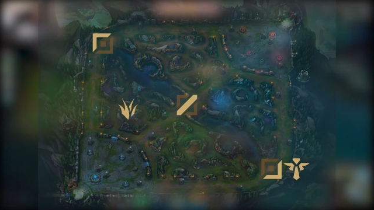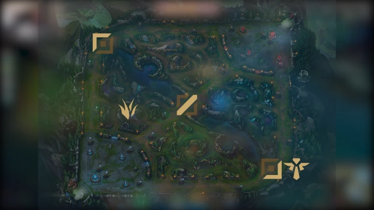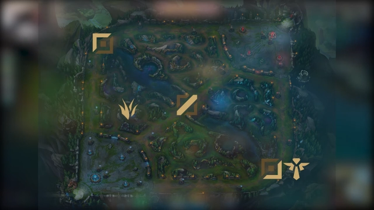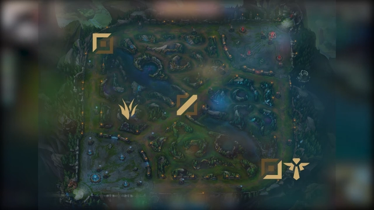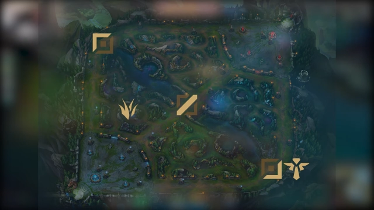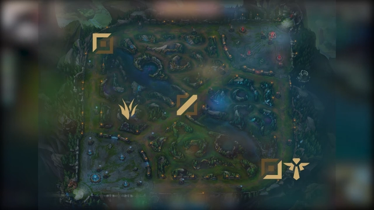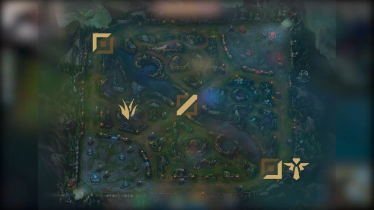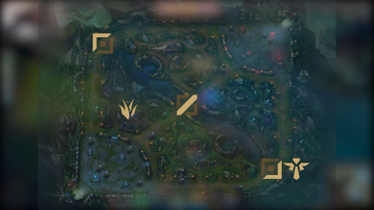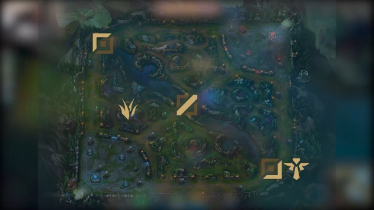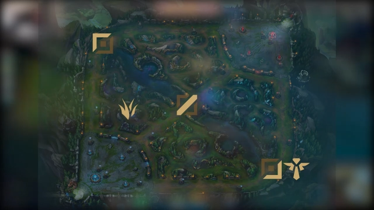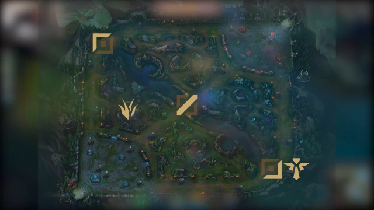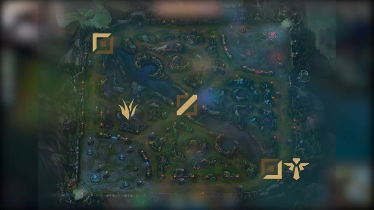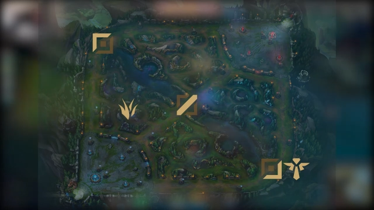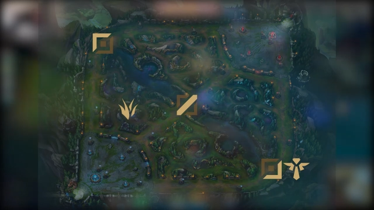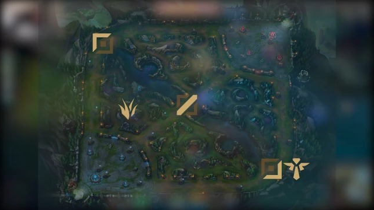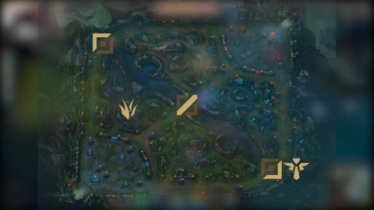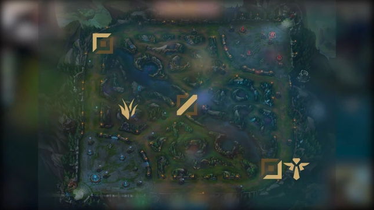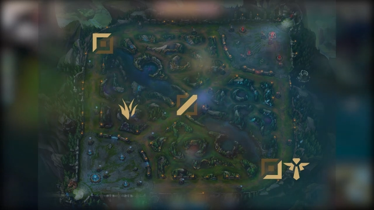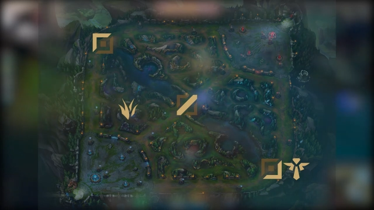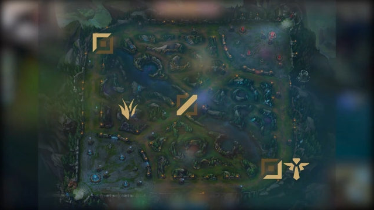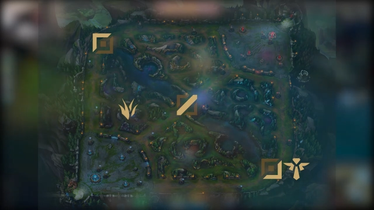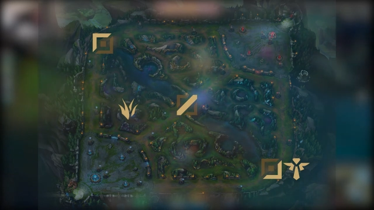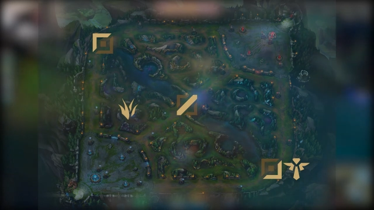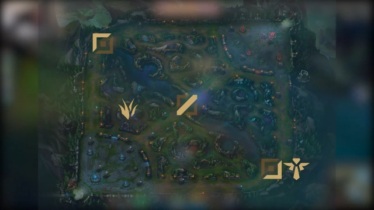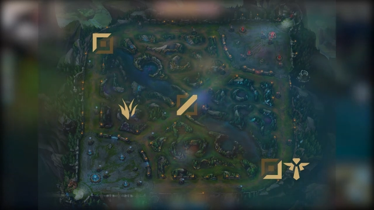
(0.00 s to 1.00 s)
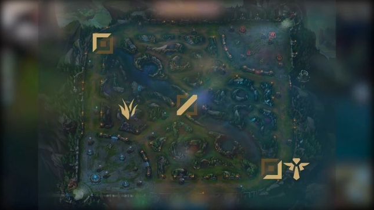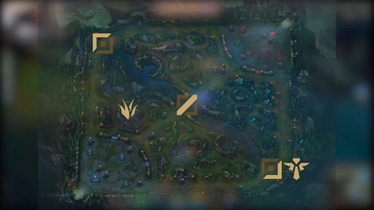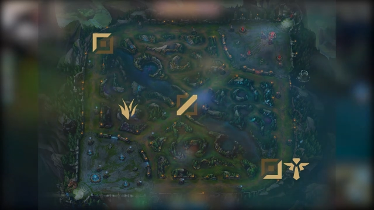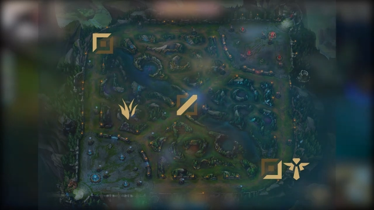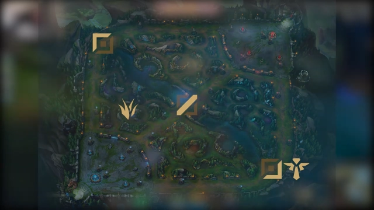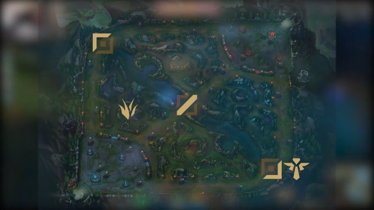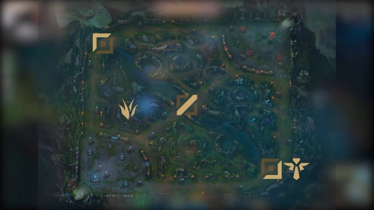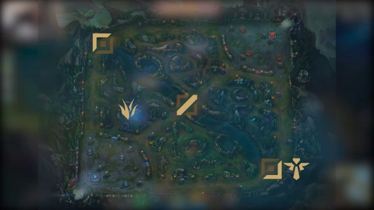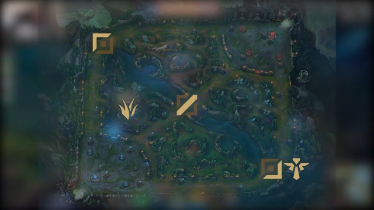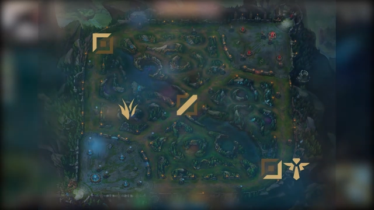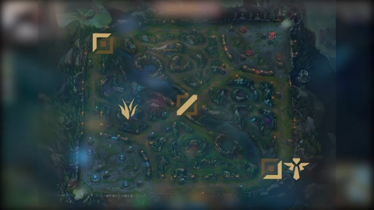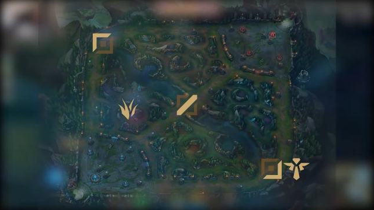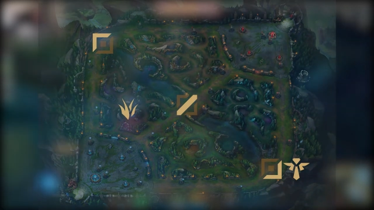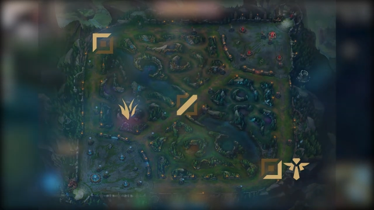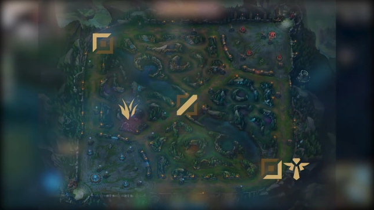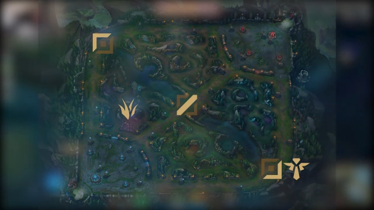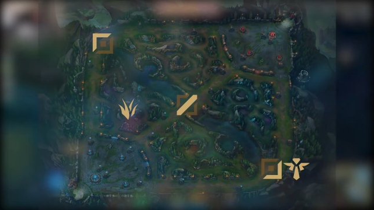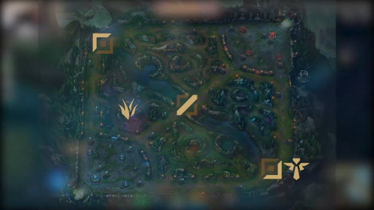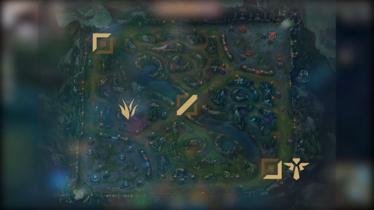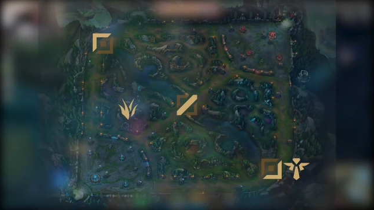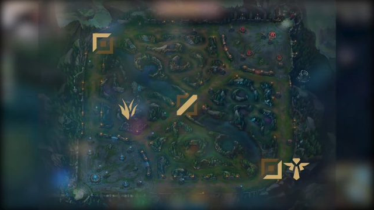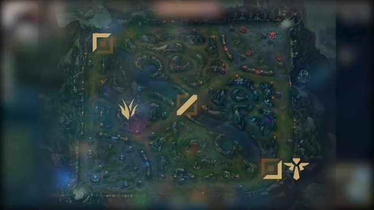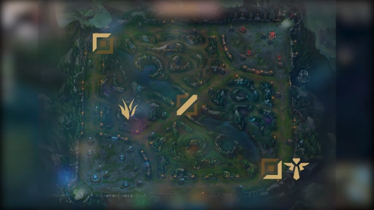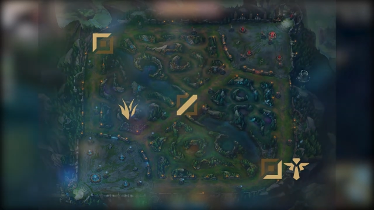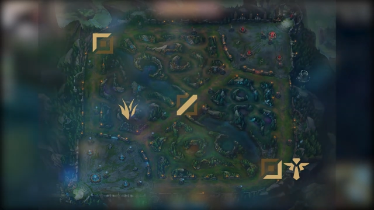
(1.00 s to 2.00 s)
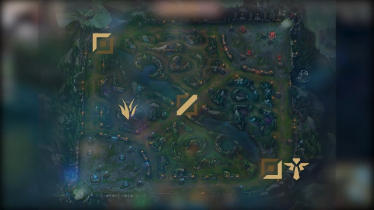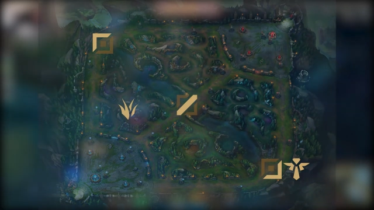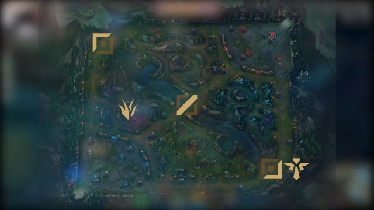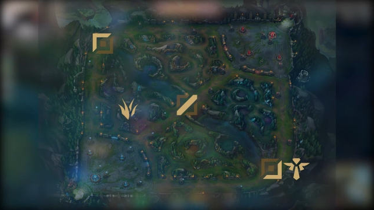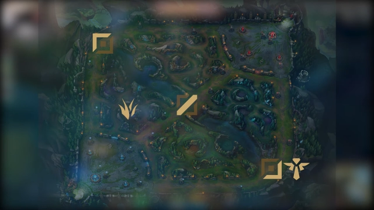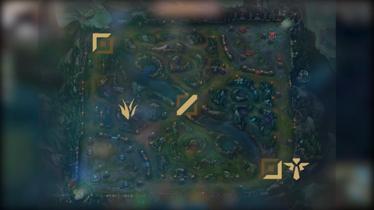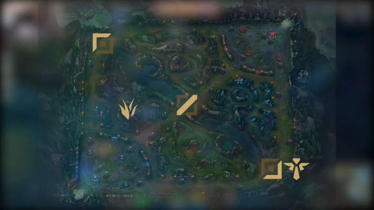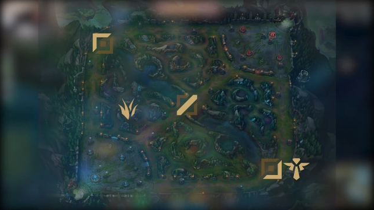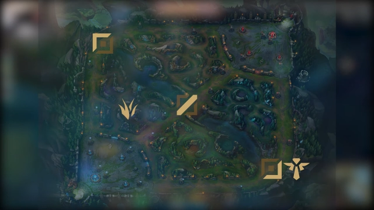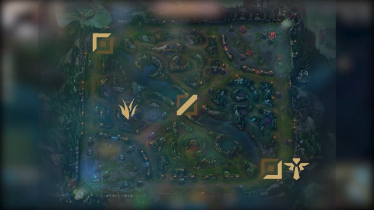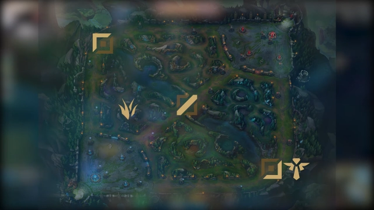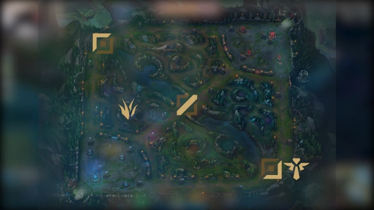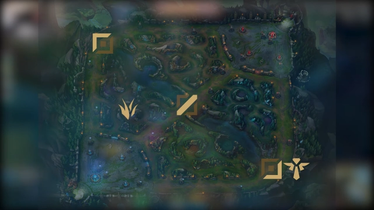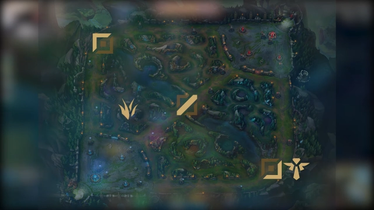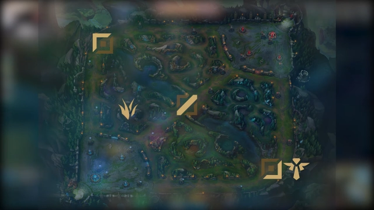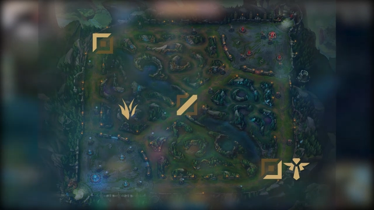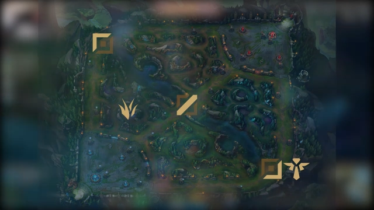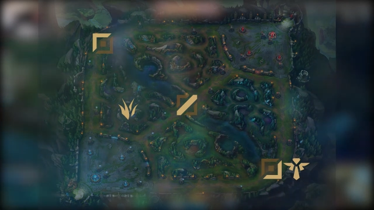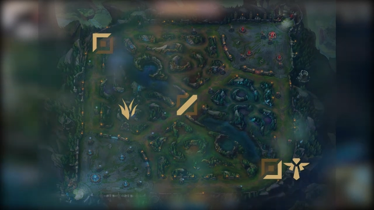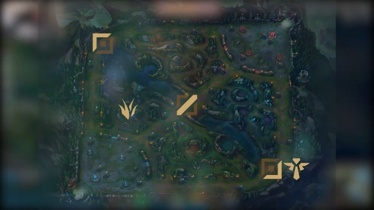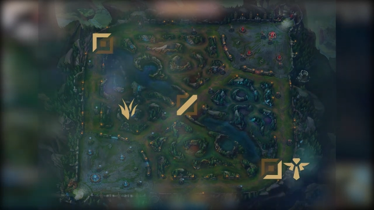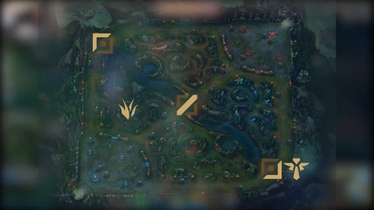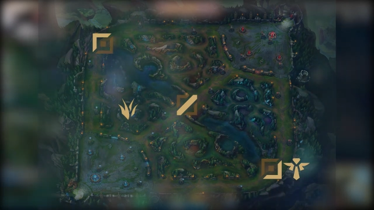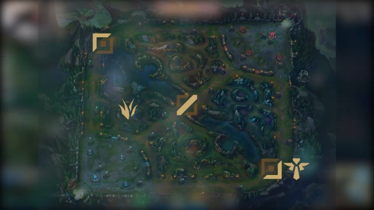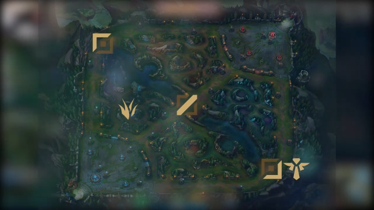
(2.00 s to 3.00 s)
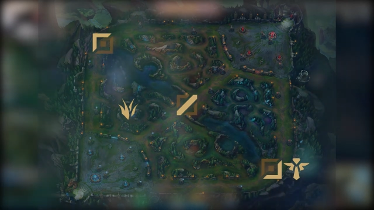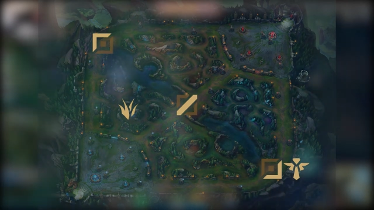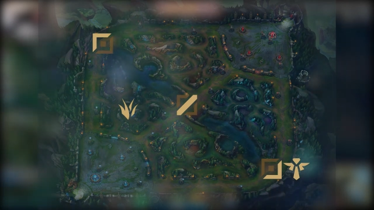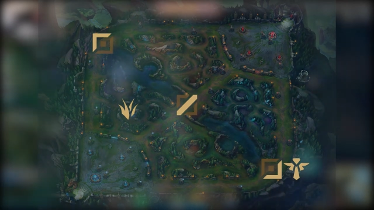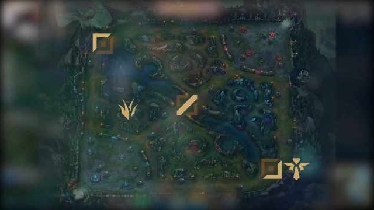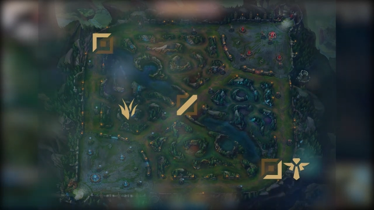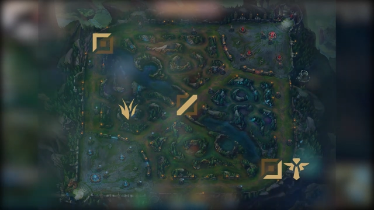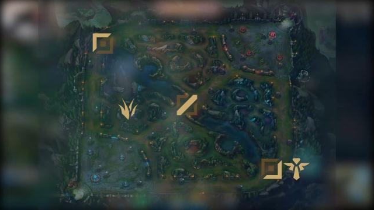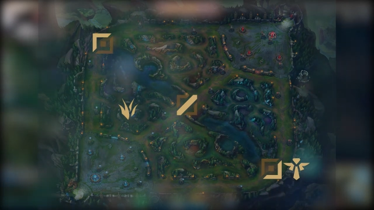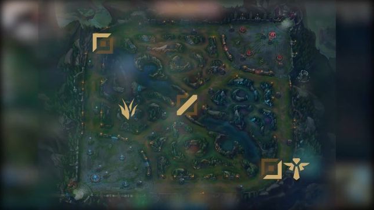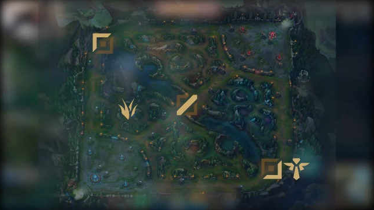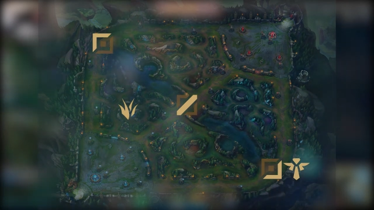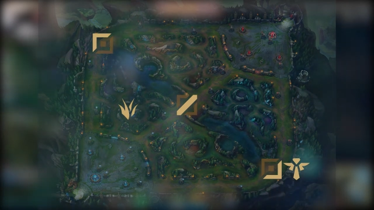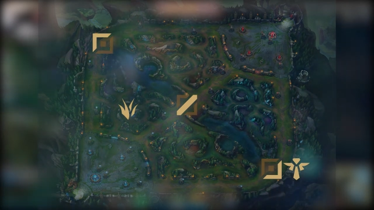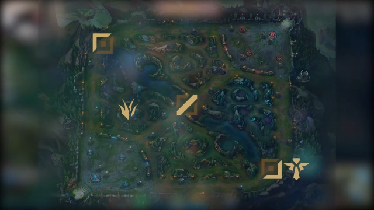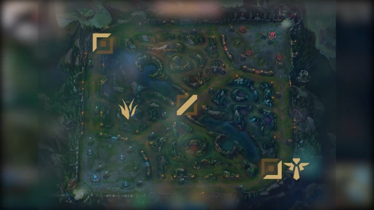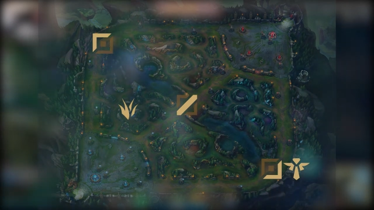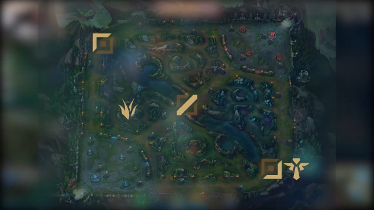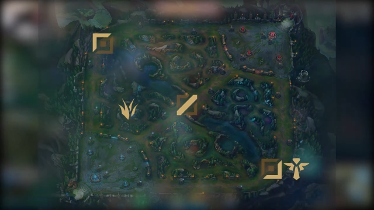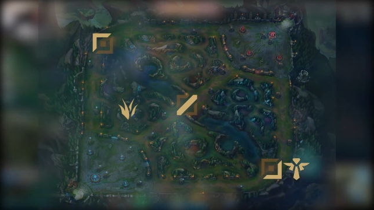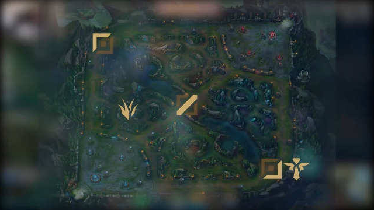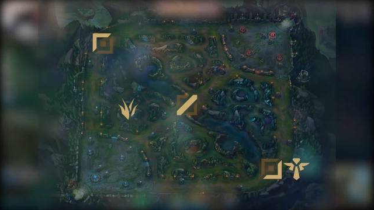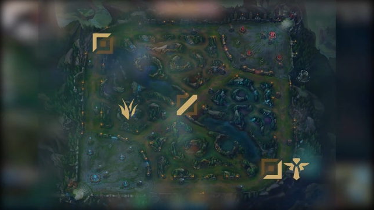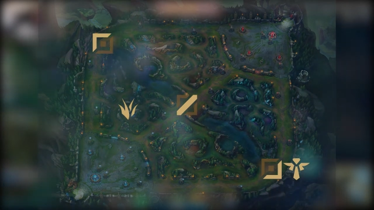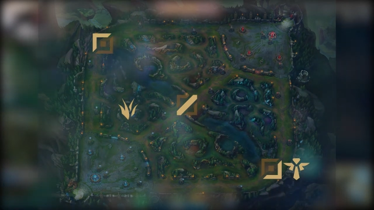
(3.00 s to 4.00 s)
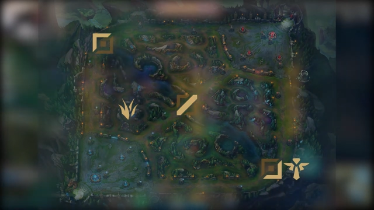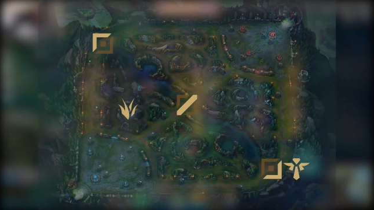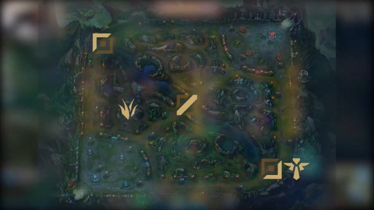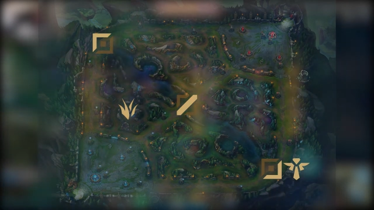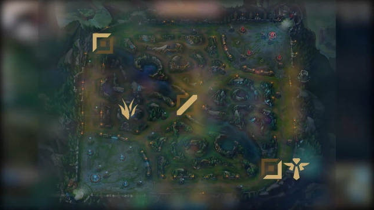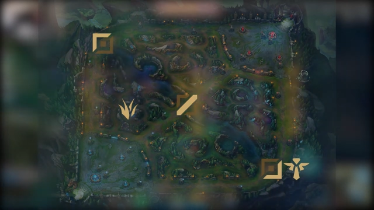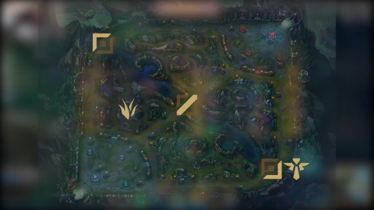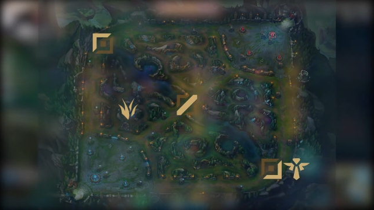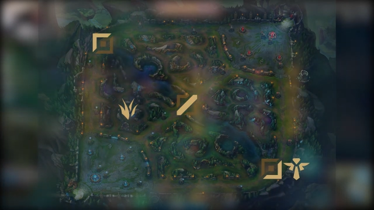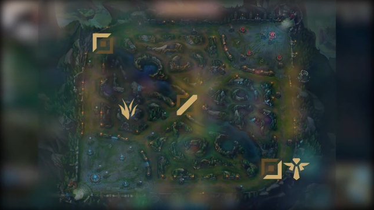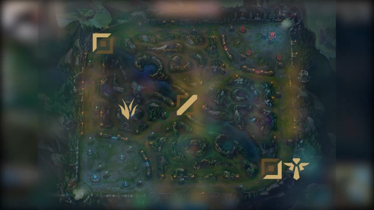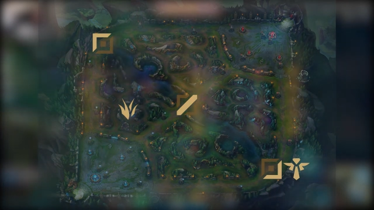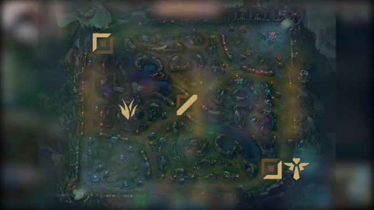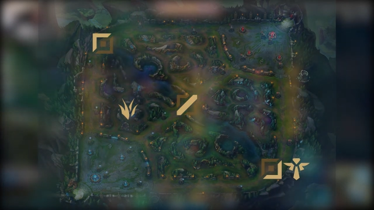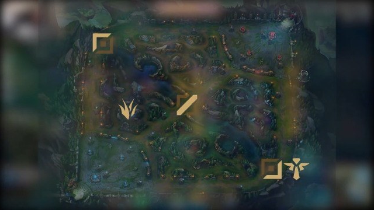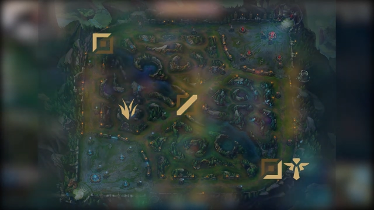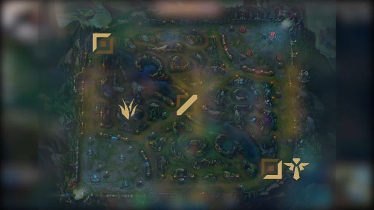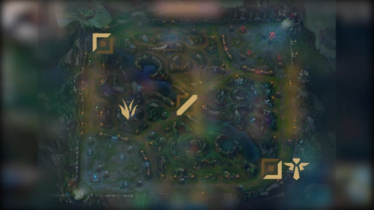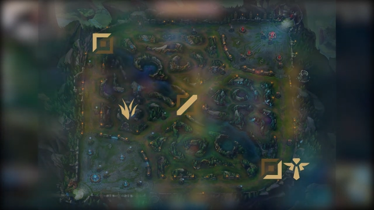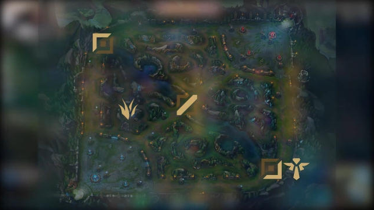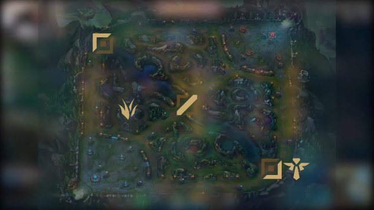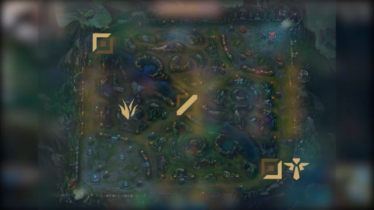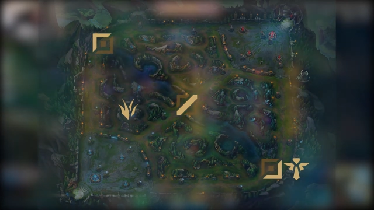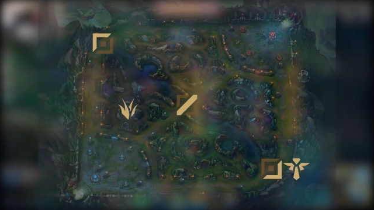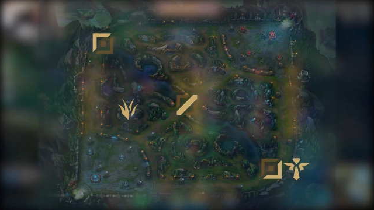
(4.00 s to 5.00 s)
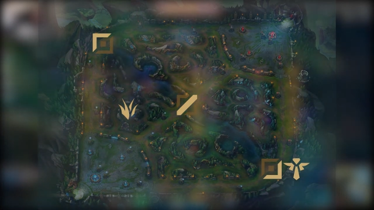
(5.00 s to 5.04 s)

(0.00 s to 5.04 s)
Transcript: (no speaker visible)